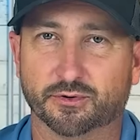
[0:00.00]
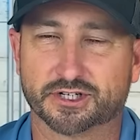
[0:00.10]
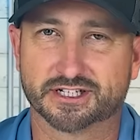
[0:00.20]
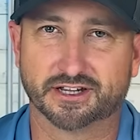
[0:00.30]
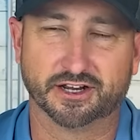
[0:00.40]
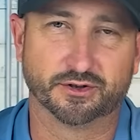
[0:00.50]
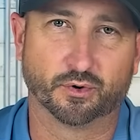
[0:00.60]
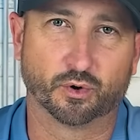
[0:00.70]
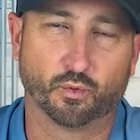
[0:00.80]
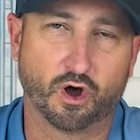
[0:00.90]
which is the
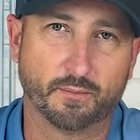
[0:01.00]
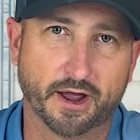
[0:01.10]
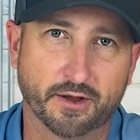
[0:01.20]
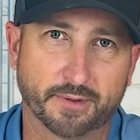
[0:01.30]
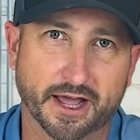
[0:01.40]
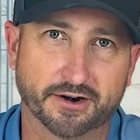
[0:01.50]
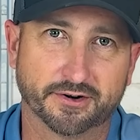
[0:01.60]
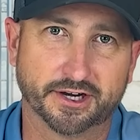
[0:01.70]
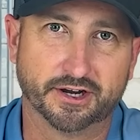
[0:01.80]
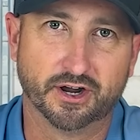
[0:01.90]
indoor wall mount
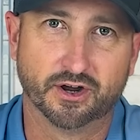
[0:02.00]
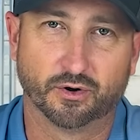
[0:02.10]
battery,